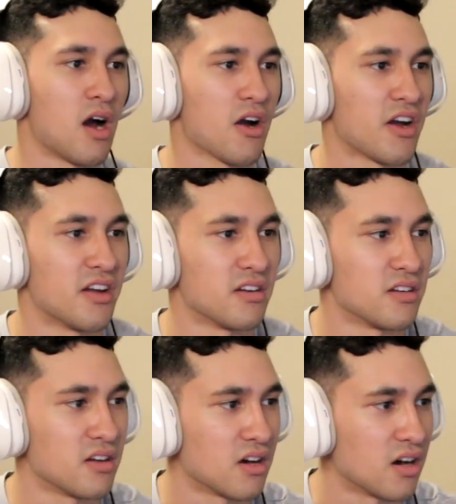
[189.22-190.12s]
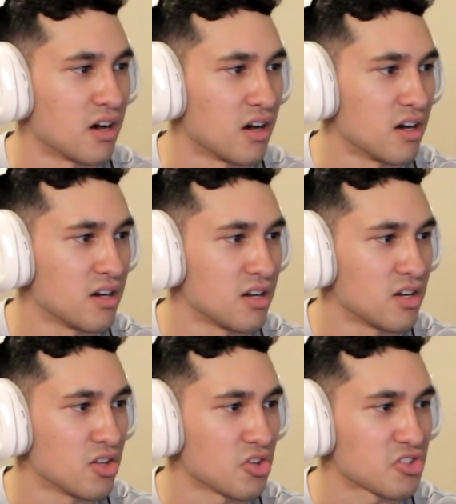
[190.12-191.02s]
Alright,
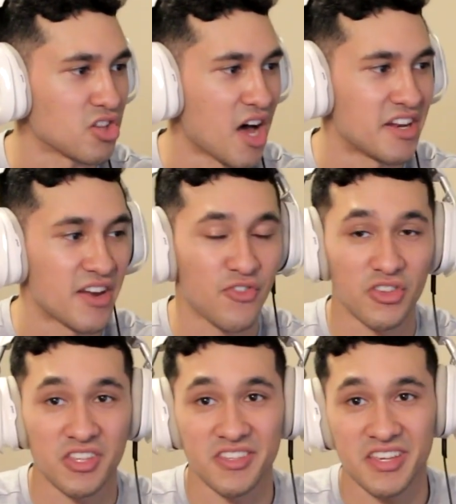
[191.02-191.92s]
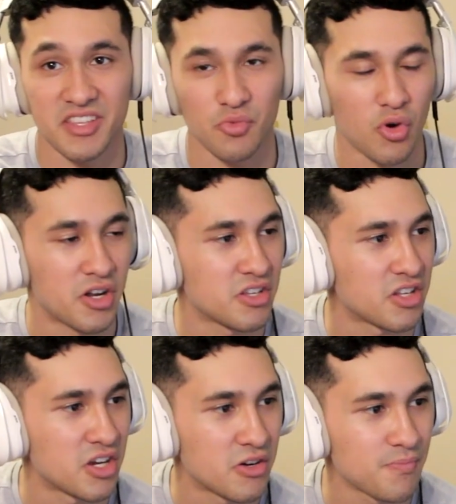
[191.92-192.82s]
looks a lot different than season one,
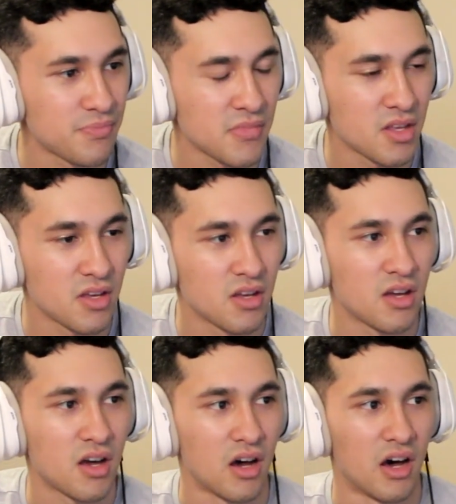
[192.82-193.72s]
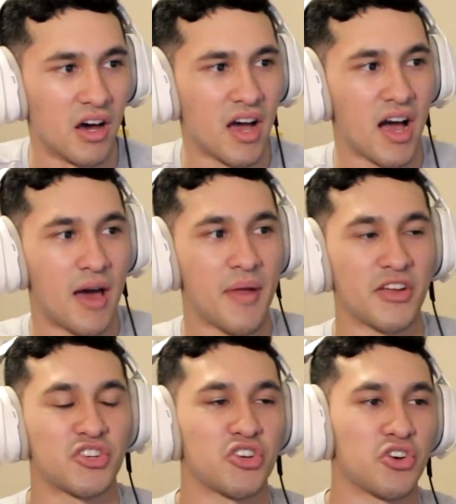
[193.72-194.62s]
you know. I'm
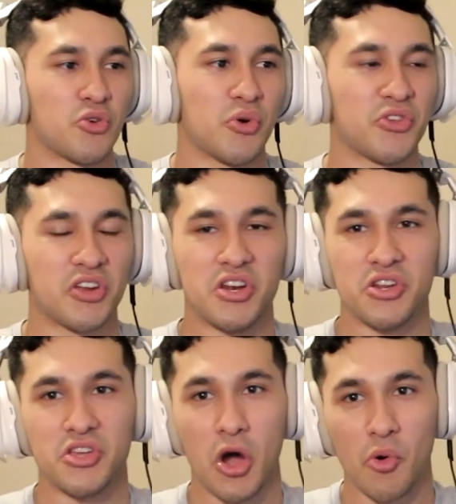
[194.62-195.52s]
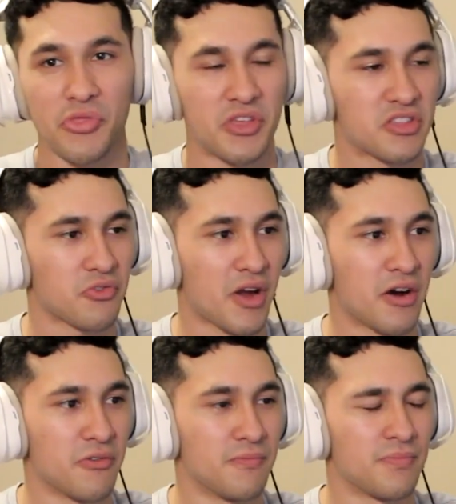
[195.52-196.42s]
not sure what they're gonna go with this
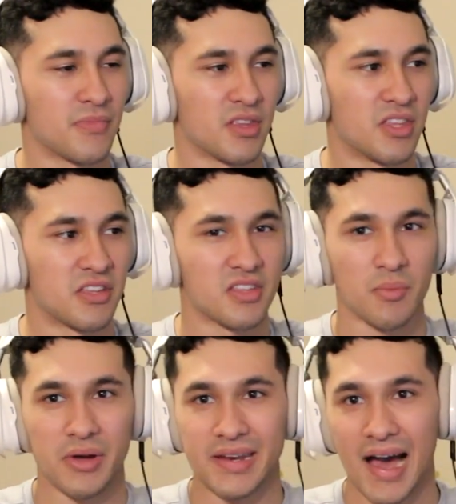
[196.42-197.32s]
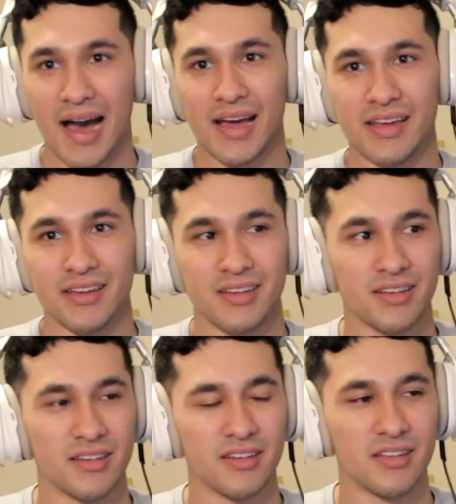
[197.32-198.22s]
route. Does someone die?
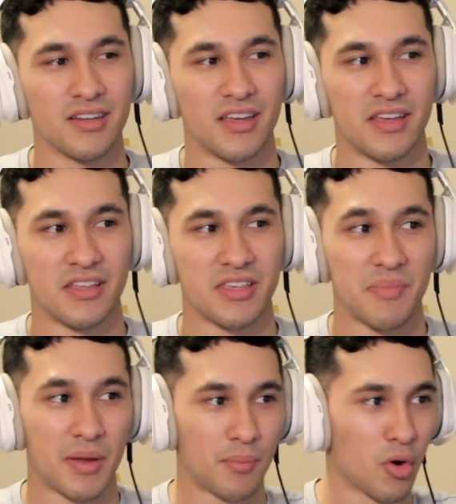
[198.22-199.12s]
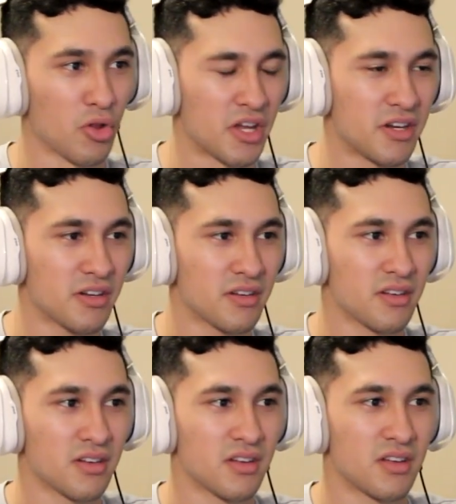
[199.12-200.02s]
Is he being bullied?
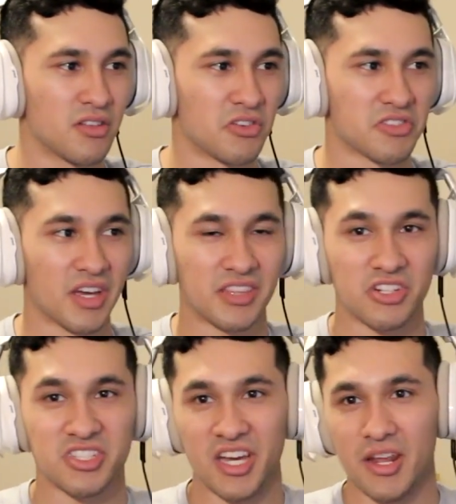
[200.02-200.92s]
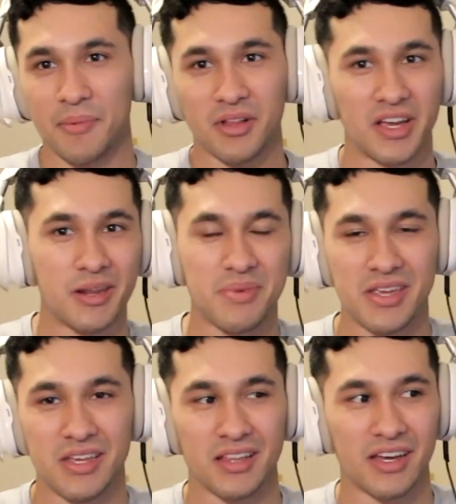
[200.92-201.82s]
Looks like they're setting up Clay to
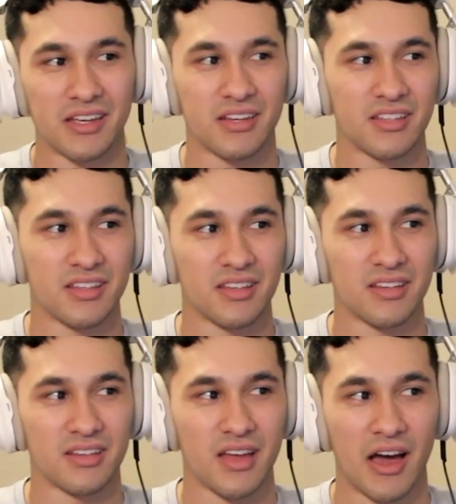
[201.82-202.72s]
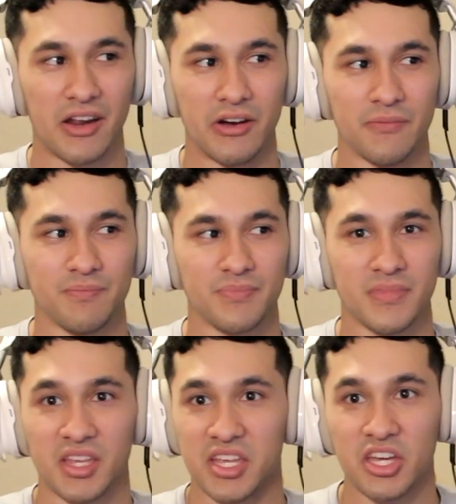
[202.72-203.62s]
be, like, I don't know,
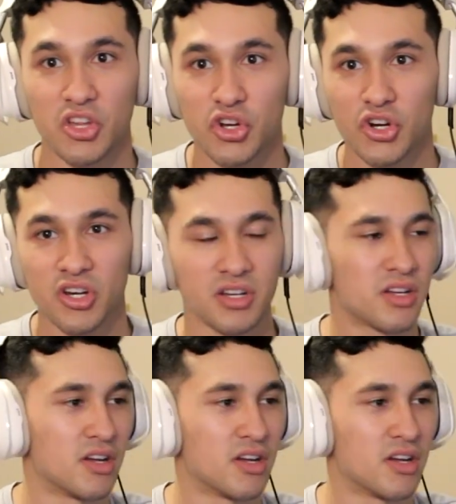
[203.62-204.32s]
the killer?